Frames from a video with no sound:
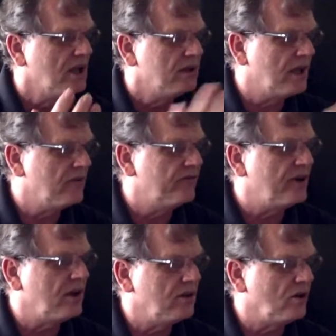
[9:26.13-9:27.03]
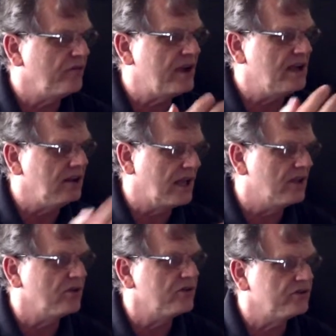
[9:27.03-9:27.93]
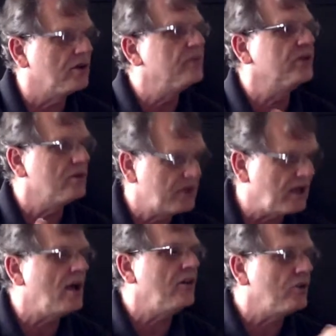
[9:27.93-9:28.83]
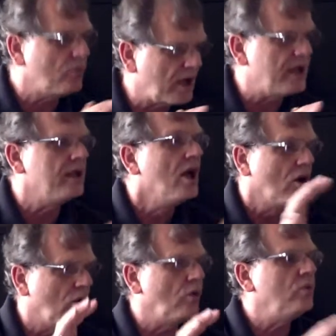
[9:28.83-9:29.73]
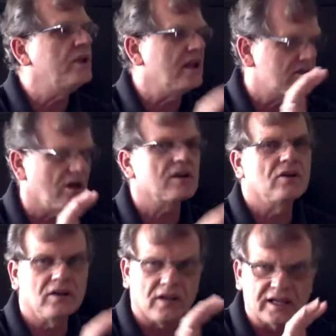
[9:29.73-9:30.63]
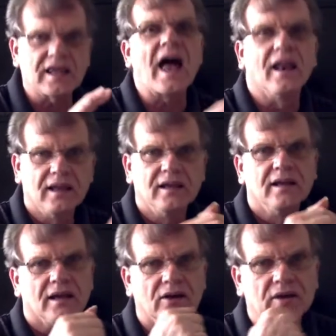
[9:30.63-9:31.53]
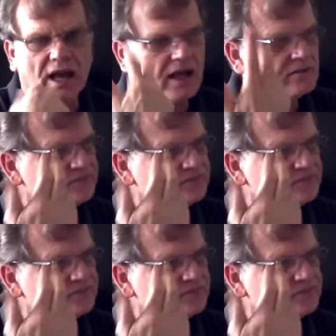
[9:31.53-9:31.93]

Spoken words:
Dan fell off and landed on his stump. So get out of the way, Old Dan Tucker, like that. Okay?